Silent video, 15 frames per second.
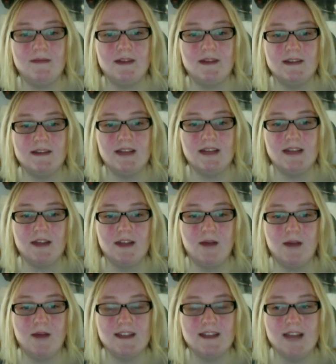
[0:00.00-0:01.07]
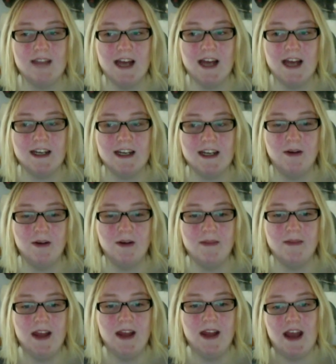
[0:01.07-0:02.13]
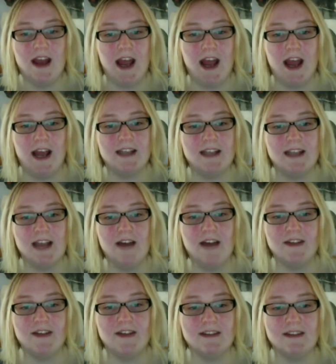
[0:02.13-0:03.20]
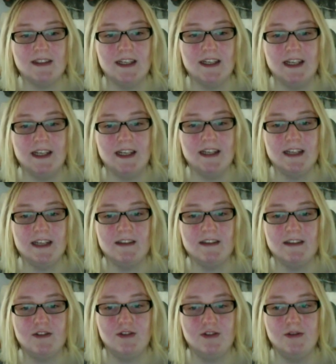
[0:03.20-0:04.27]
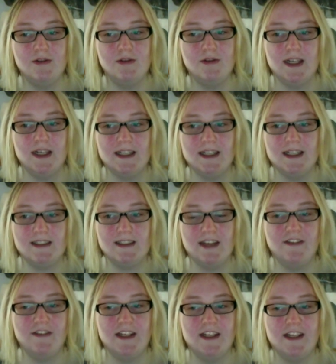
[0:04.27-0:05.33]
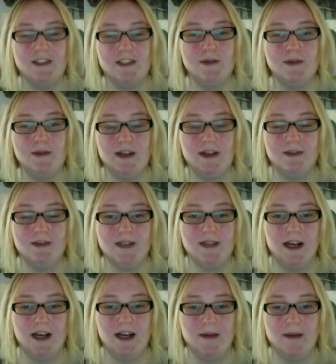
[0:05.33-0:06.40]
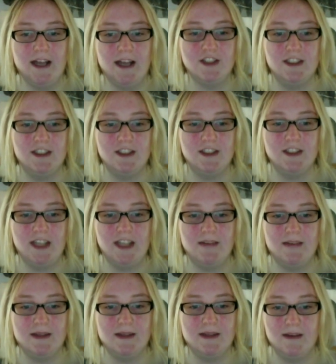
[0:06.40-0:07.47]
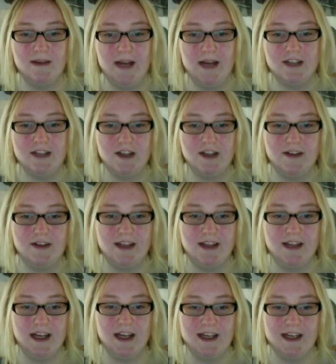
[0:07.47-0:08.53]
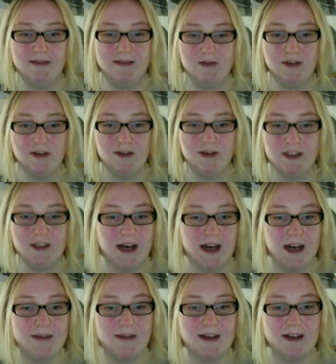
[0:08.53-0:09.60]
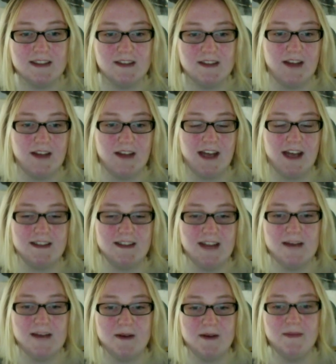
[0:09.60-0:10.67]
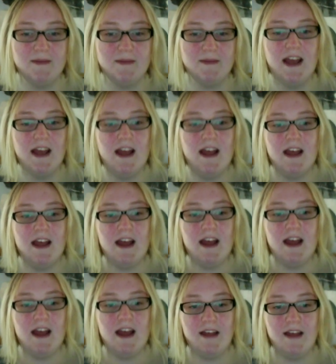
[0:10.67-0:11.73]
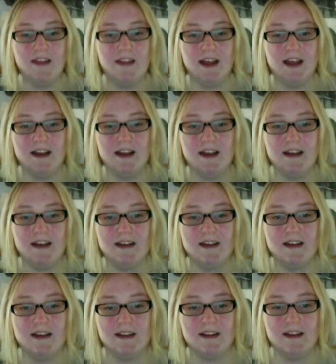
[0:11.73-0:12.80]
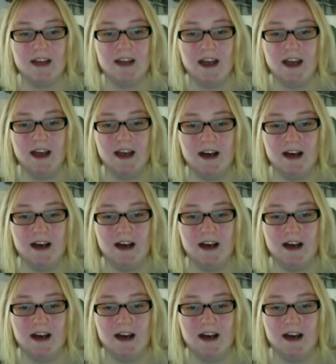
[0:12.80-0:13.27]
Seth Rollins' head into him. And obviously, to get Stephanie to agree to a title match, and she gave him the title match and everything, and he was going to do it anyways, and so they had to stop him. And then they